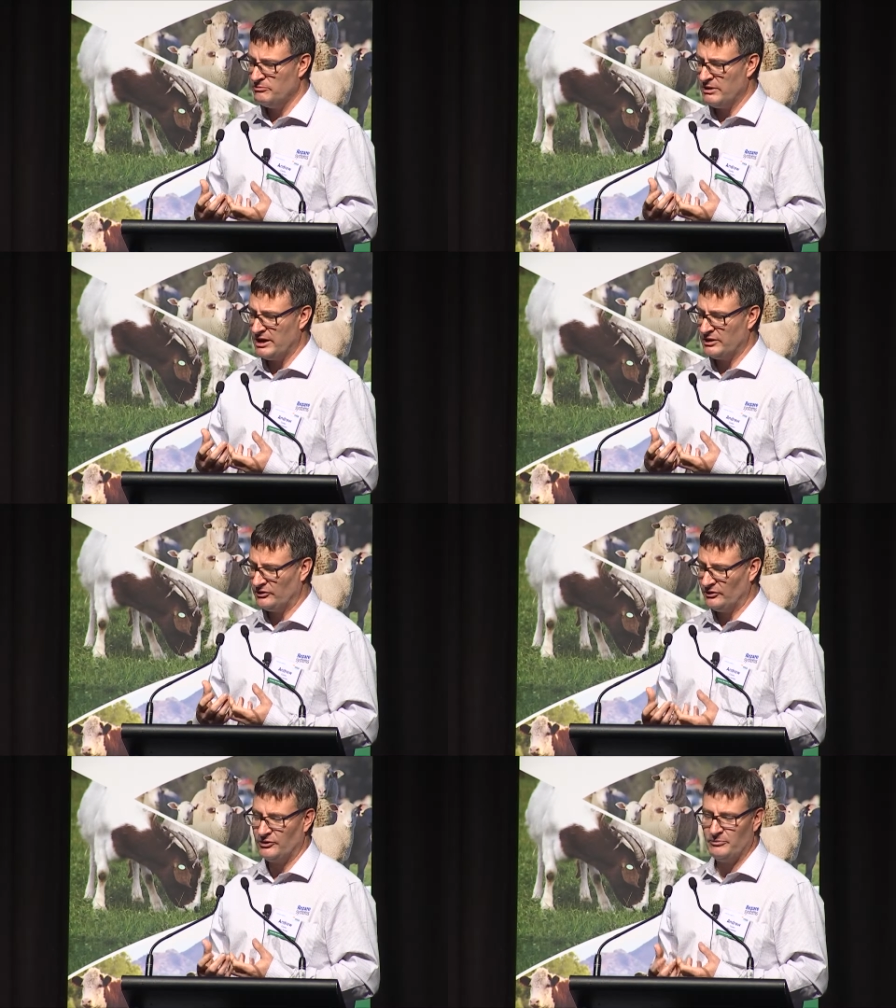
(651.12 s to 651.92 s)
uh,
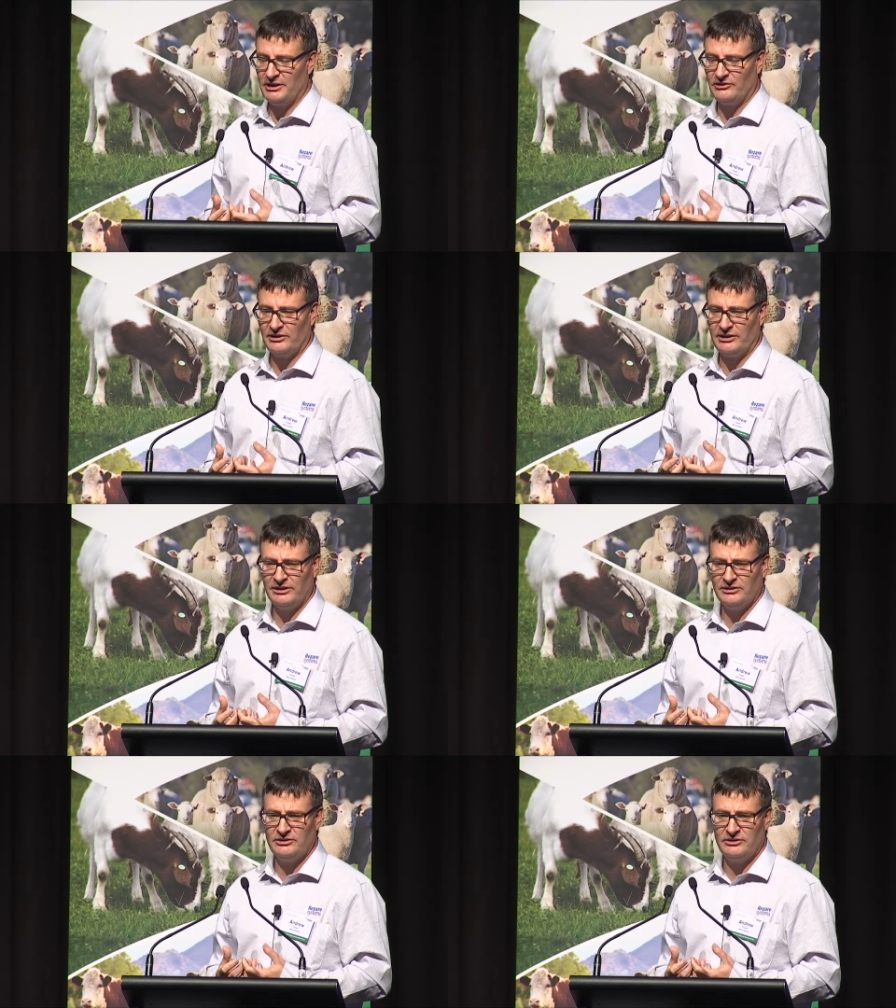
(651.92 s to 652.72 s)
system that's cl
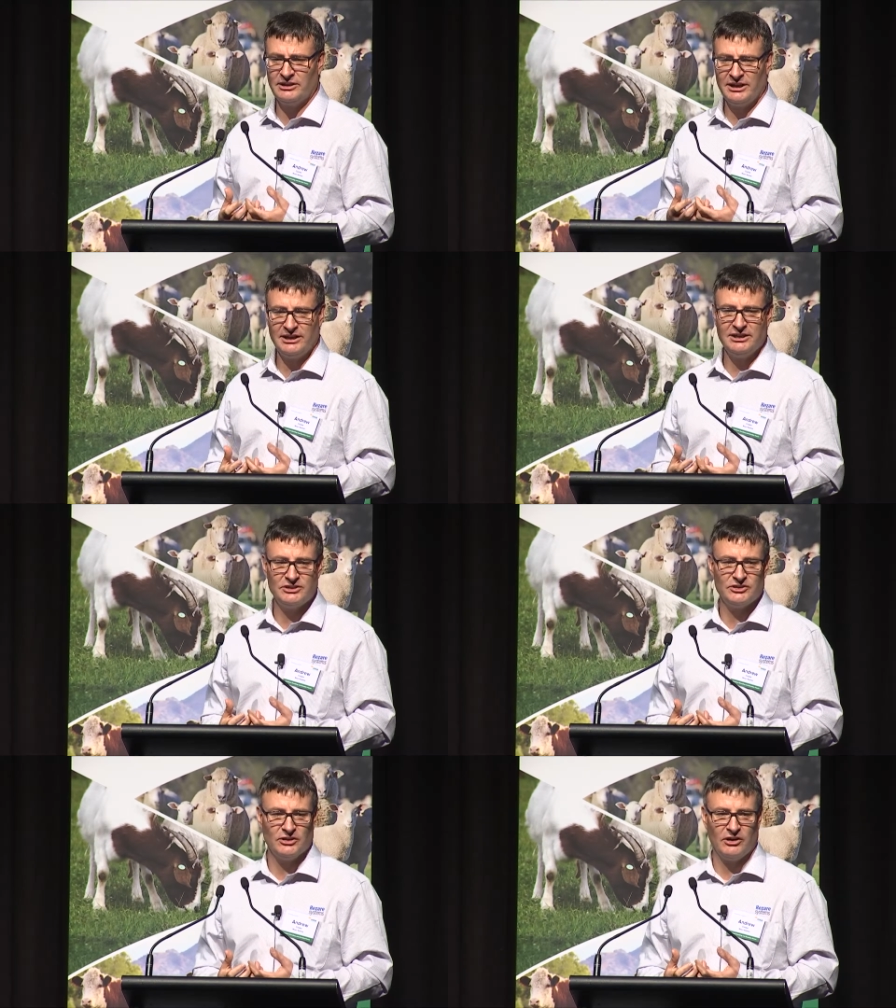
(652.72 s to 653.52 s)
clearly
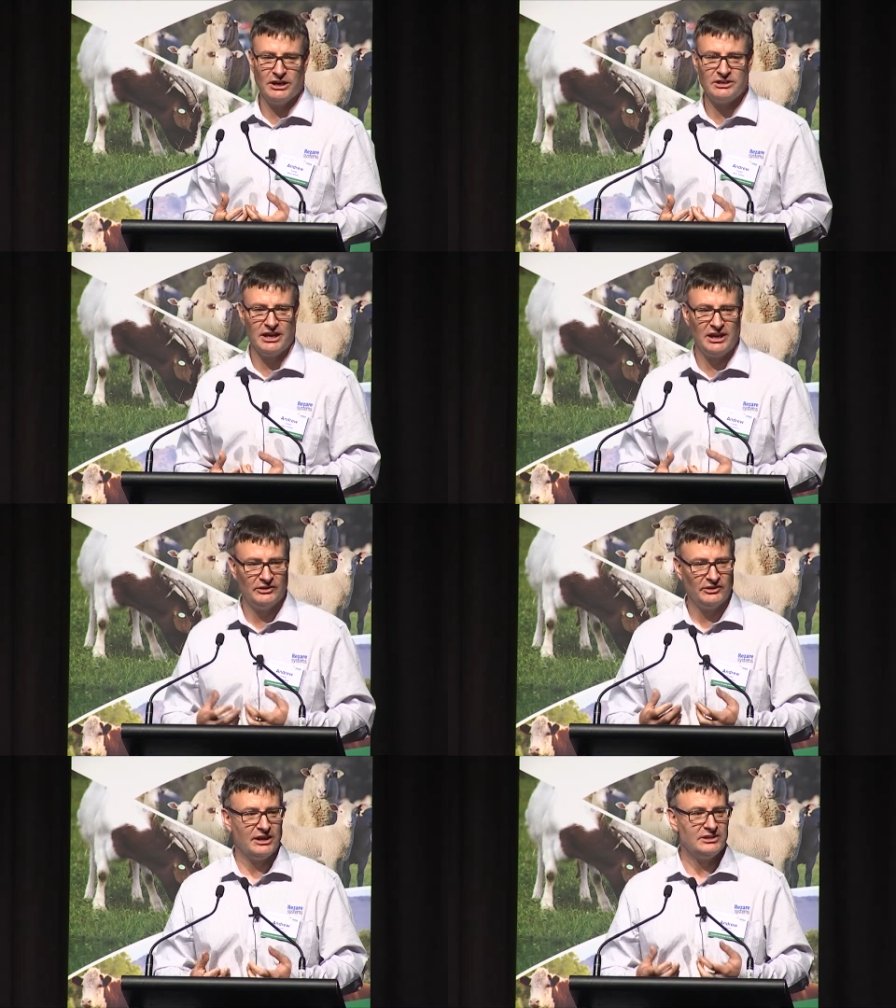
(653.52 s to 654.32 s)
designed
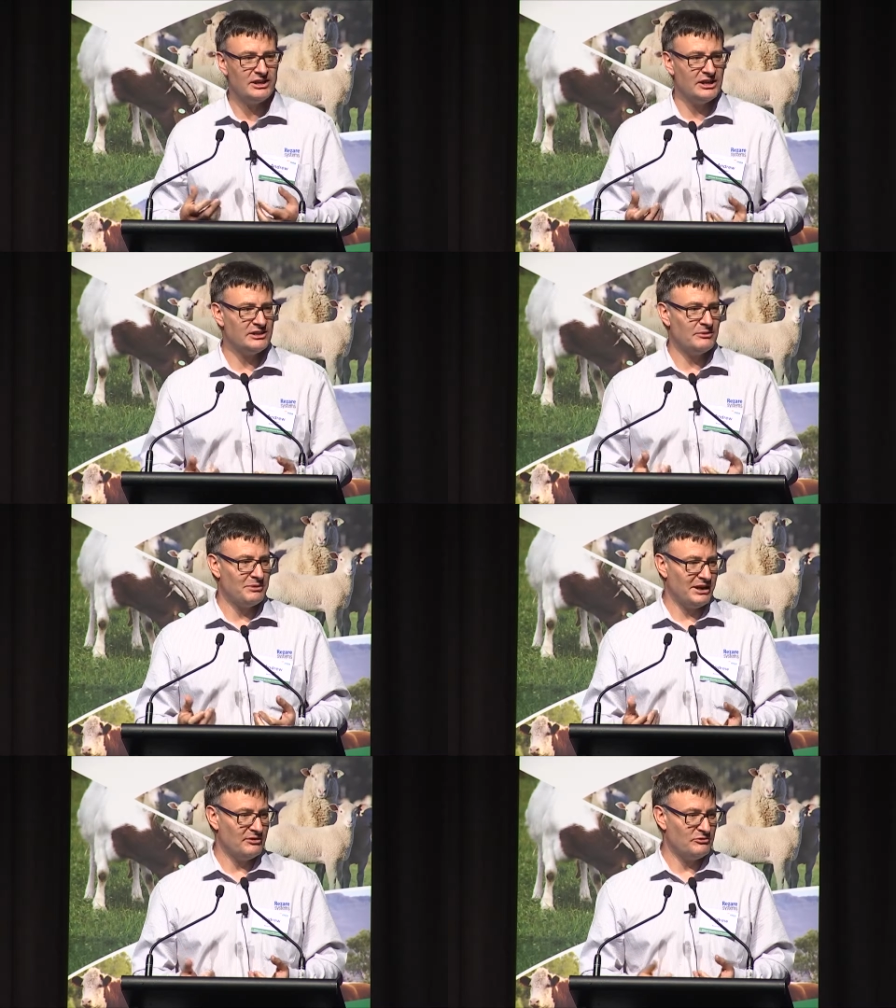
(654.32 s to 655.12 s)
as a data
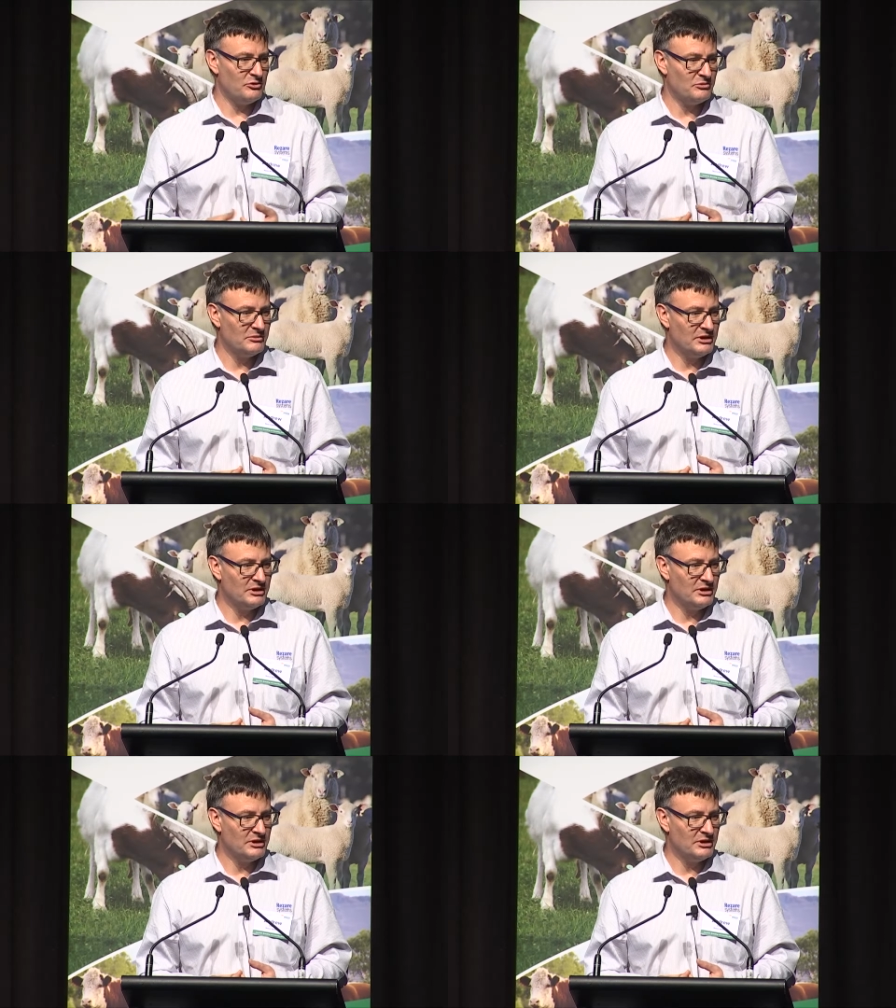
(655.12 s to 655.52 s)
platform.